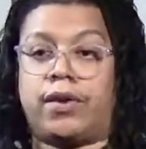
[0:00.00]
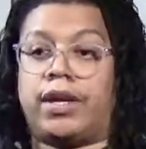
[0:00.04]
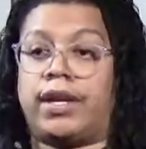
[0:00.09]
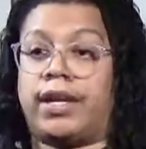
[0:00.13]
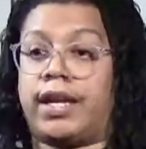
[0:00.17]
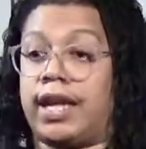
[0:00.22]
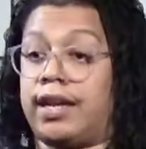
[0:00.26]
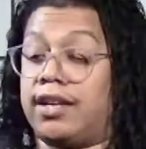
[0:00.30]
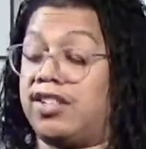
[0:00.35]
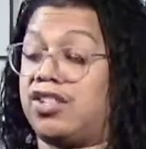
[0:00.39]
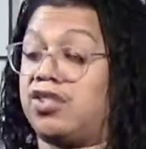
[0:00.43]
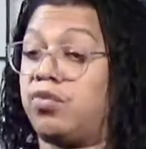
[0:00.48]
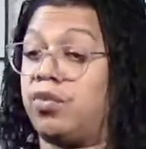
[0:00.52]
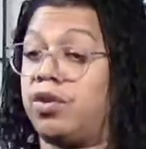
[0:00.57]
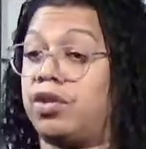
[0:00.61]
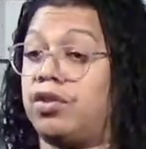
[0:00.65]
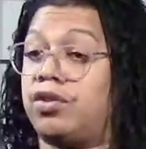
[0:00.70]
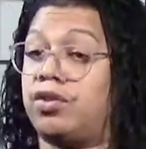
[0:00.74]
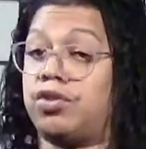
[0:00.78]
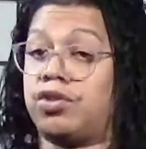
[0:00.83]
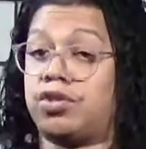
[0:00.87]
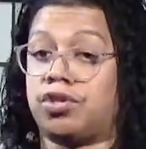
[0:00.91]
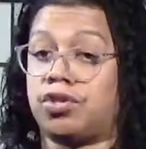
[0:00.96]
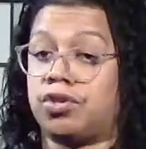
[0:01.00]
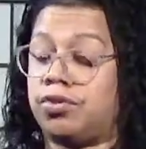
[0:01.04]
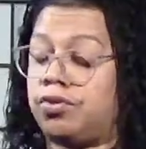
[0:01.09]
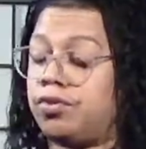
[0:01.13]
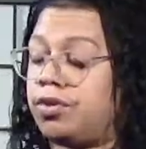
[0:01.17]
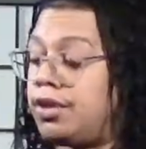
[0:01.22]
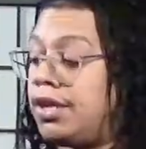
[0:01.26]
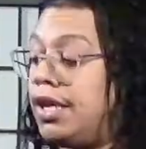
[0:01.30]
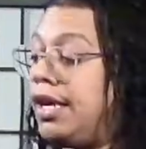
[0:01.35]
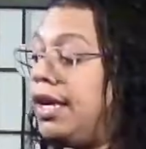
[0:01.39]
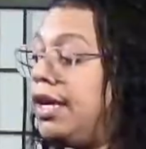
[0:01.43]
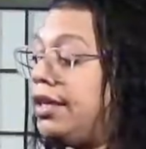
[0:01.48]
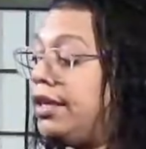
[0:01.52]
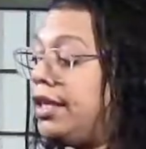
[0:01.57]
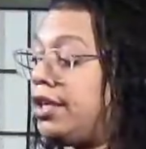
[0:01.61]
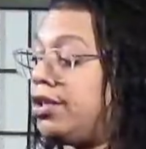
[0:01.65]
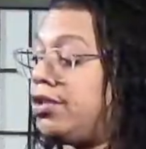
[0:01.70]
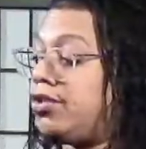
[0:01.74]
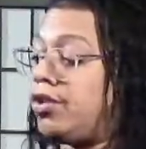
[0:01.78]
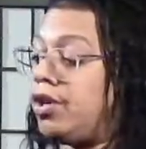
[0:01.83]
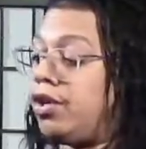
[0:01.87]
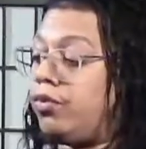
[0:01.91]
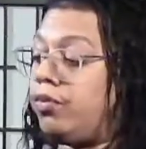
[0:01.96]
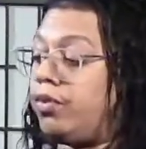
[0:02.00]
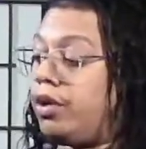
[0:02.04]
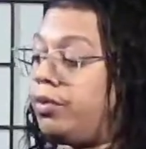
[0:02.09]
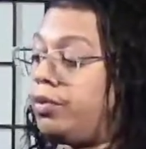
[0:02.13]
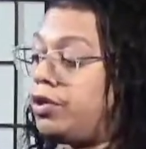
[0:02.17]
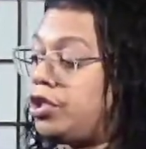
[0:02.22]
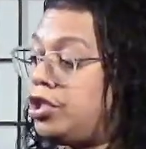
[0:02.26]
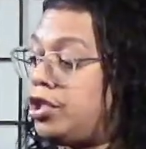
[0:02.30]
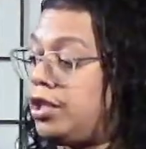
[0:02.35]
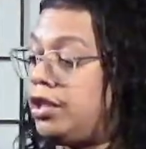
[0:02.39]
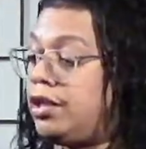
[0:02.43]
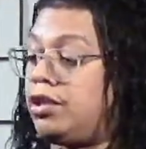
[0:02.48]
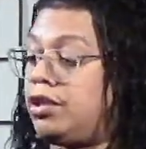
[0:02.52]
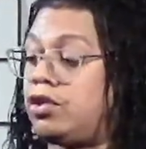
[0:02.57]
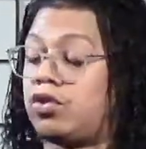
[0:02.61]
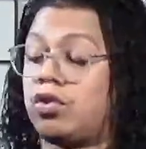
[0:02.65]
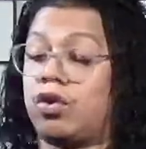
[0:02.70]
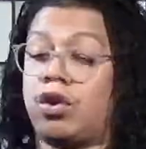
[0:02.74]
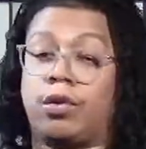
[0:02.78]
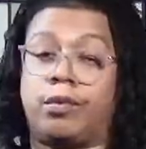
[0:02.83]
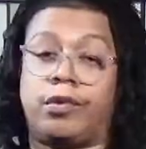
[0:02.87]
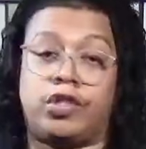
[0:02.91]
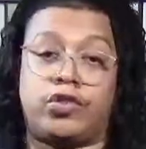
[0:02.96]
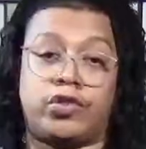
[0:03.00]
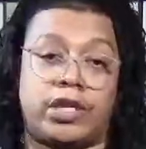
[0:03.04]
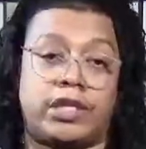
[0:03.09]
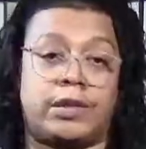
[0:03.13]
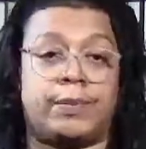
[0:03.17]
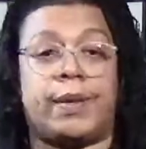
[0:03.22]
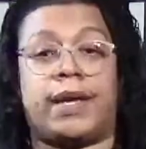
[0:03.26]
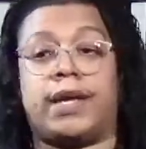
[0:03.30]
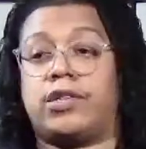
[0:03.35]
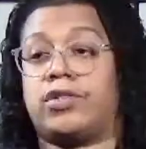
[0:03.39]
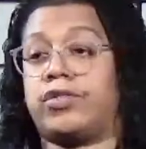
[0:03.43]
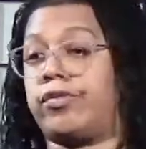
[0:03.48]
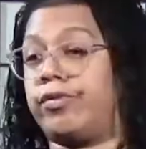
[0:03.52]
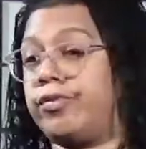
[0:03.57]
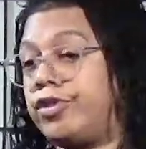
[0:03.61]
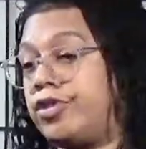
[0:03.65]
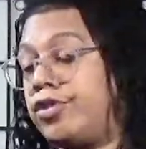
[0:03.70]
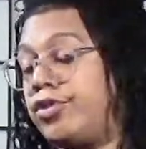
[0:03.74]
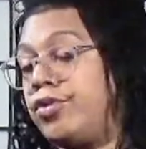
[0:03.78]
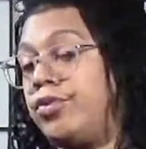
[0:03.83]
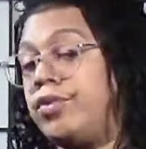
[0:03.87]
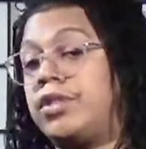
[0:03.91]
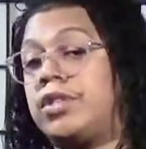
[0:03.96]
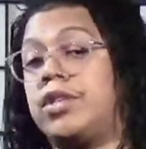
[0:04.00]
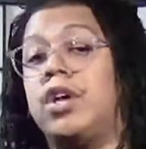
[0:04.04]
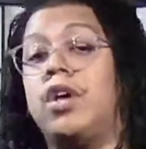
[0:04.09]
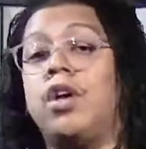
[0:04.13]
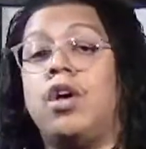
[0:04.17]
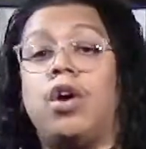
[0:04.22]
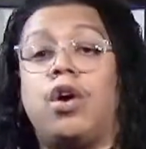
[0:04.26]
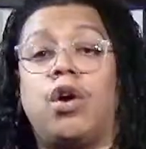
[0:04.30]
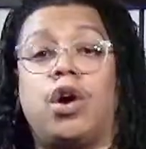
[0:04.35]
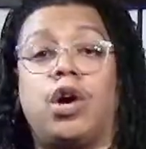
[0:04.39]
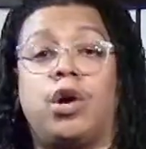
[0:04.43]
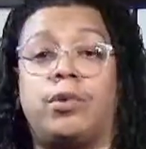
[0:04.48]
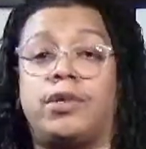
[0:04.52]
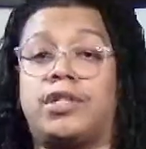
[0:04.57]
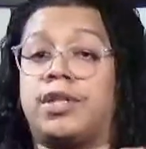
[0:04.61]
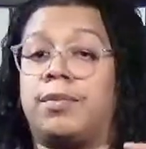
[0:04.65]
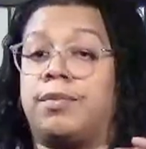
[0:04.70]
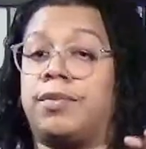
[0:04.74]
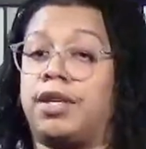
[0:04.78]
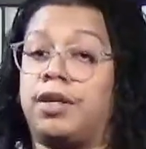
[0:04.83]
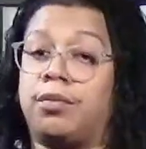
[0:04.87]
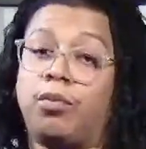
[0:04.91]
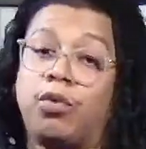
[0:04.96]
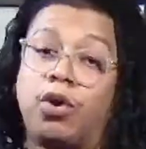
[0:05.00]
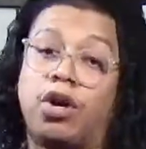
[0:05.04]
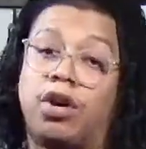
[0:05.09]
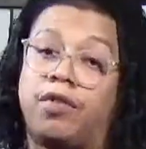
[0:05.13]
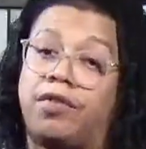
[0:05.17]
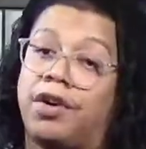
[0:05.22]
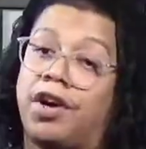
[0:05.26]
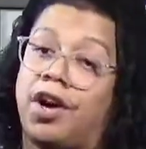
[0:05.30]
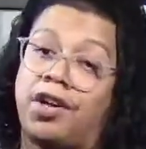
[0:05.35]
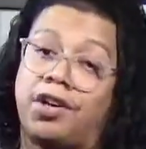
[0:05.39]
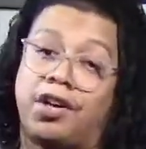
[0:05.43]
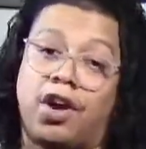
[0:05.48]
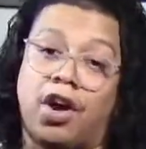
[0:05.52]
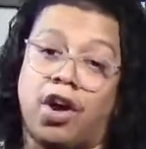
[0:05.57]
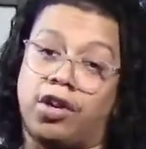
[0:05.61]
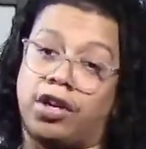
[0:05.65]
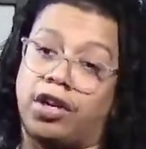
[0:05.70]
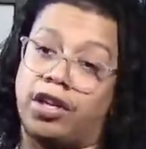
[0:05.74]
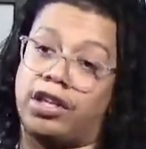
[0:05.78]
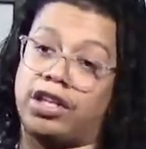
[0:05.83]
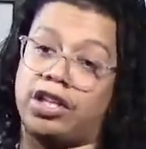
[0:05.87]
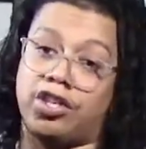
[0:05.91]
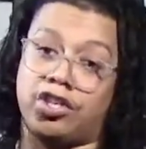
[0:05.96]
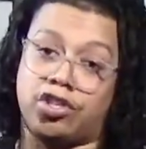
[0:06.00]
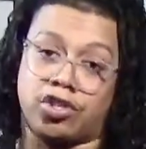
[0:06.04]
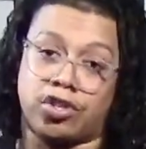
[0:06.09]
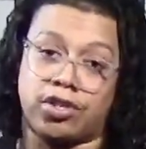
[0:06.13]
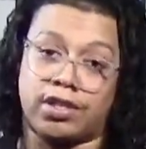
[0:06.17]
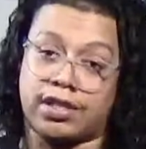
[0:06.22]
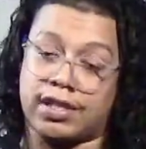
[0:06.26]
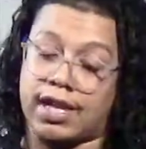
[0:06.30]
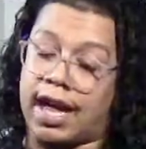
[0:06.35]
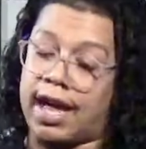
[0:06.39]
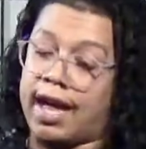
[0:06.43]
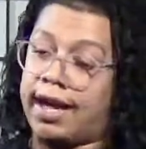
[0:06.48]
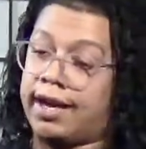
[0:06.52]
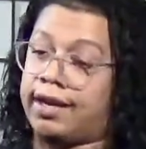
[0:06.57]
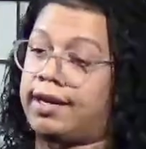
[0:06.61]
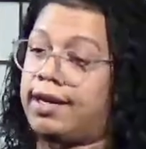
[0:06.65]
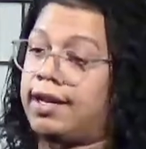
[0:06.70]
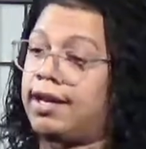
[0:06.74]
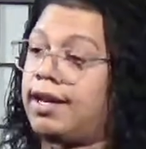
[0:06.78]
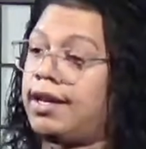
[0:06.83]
Again, it's one of those shoes that you can wear with jeans or with dress pants or with suits or with something more of on a leisure side